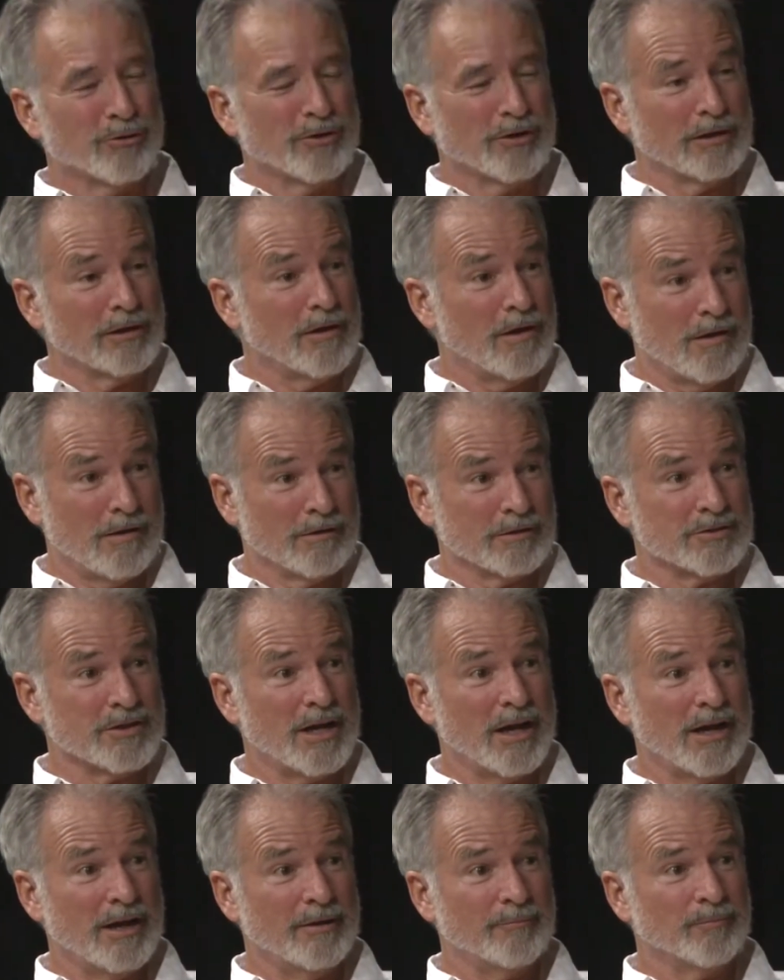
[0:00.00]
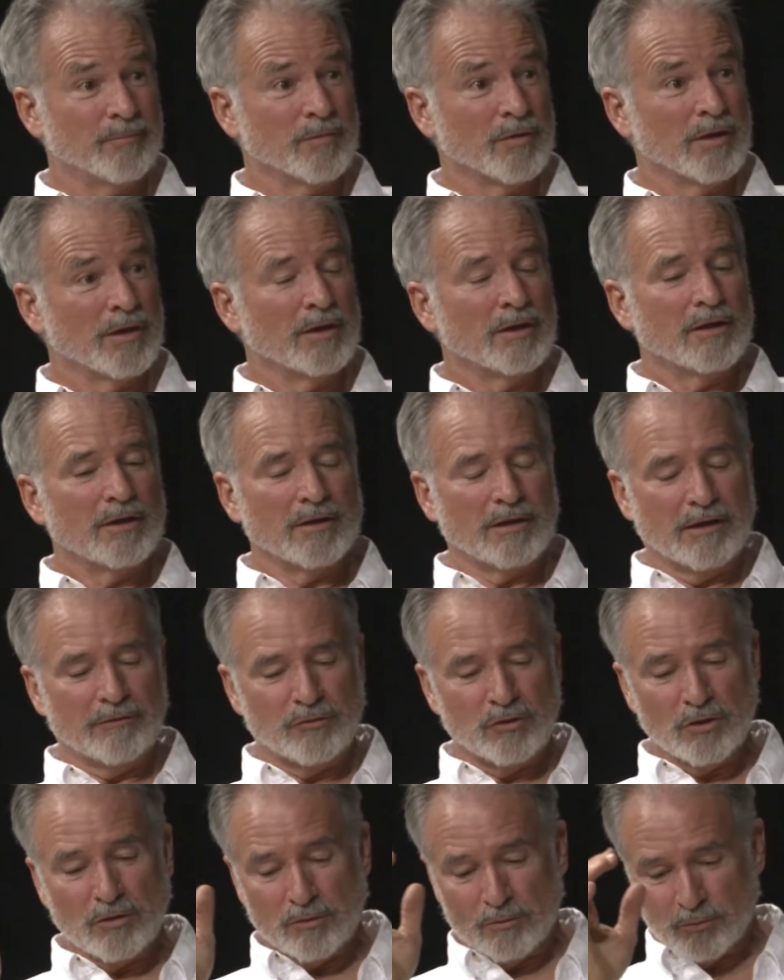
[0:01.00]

a long time. If you go